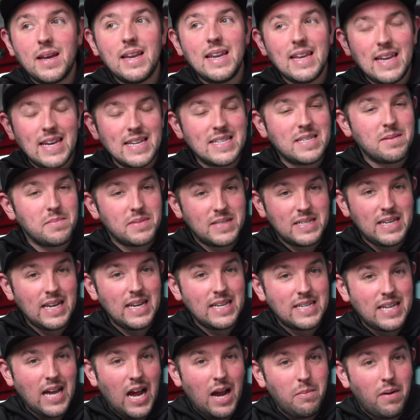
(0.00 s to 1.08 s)
going to get some
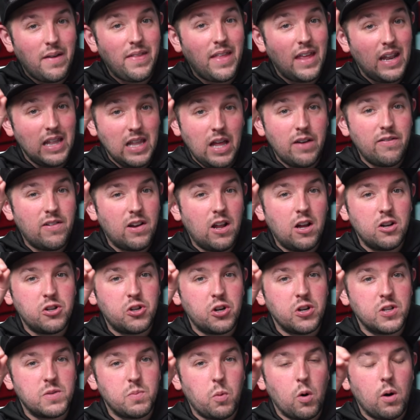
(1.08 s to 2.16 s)
seat time on that
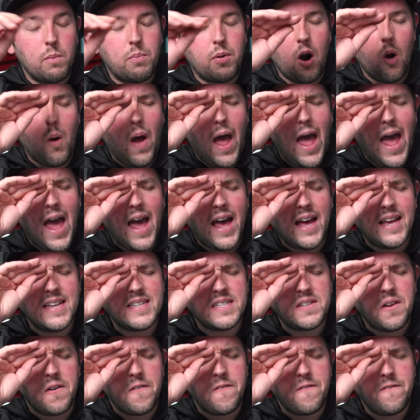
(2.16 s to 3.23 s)
1100 Sport Pro
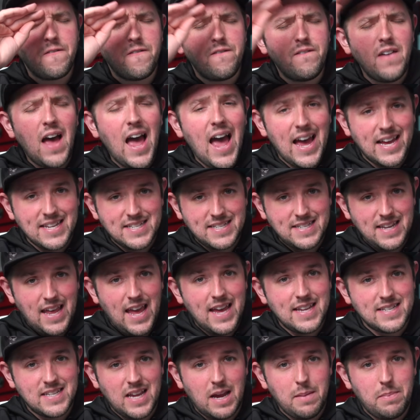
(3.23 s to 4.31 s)
as fast
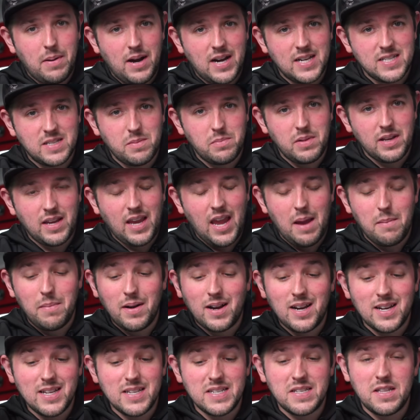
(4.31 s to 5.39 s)
as I possibly can
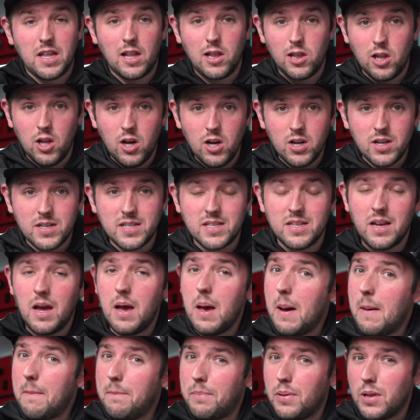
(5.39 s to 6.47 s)
because the looks
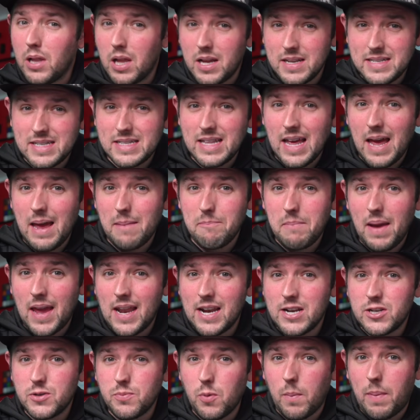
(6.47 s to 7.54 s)
plus that
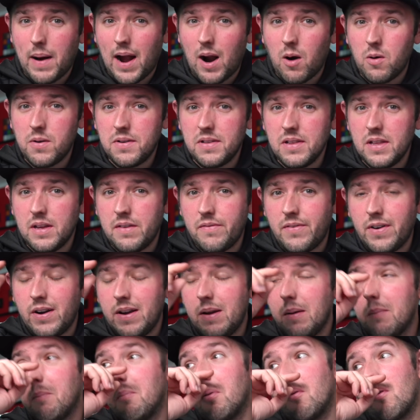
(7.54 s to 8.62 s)
manageable power
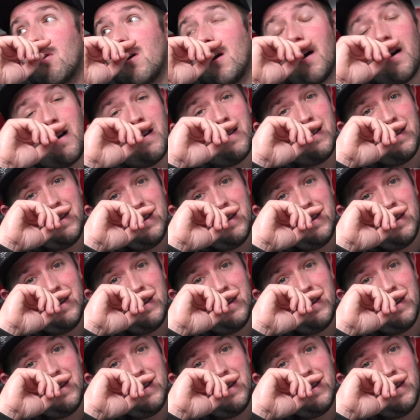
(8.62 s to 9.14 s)
delivery, bruh,